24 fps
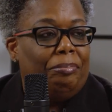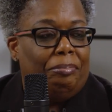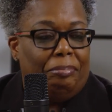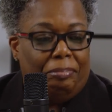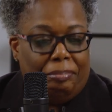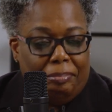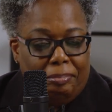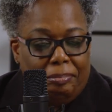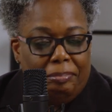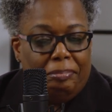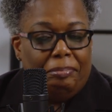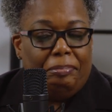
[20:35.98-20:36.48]

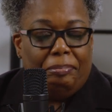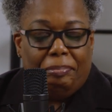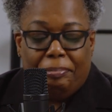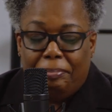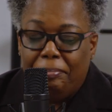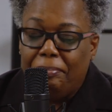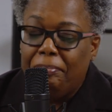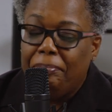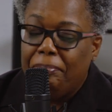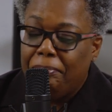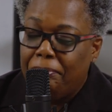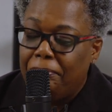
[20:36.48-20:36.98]
That's good.
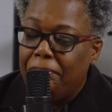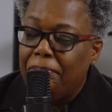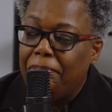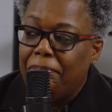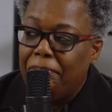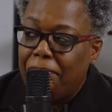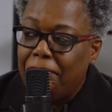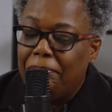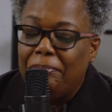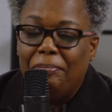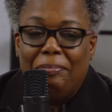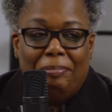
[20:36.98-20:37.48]

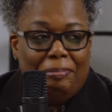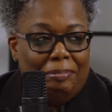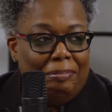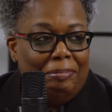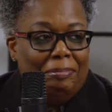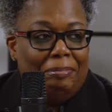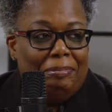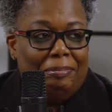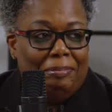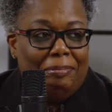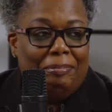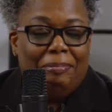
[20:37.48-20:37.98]

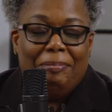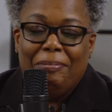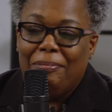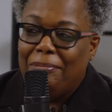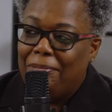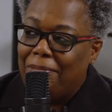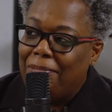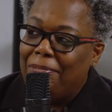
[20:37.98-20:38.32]
Yeah, someone